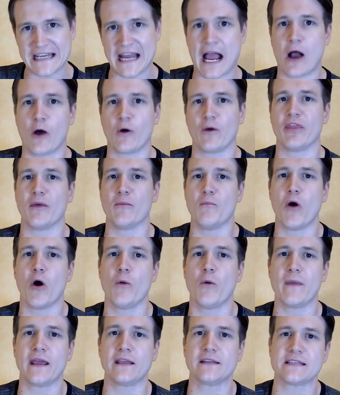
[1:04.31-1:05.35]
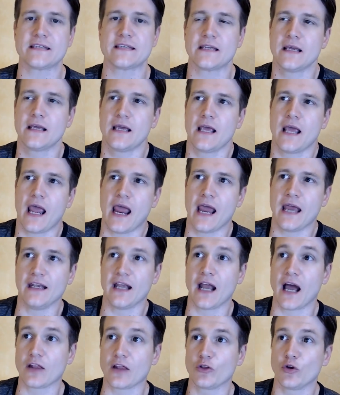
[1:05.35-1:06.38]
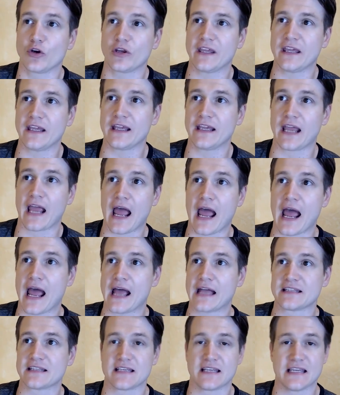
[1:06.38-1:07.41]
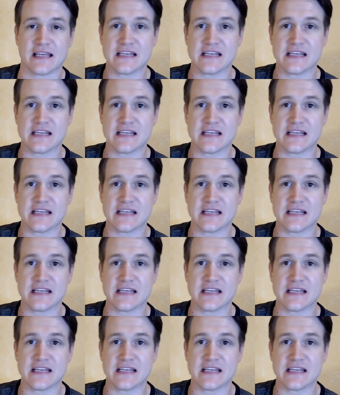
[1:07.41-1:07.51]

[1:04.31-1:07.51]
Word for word: now in the moment and not looking at,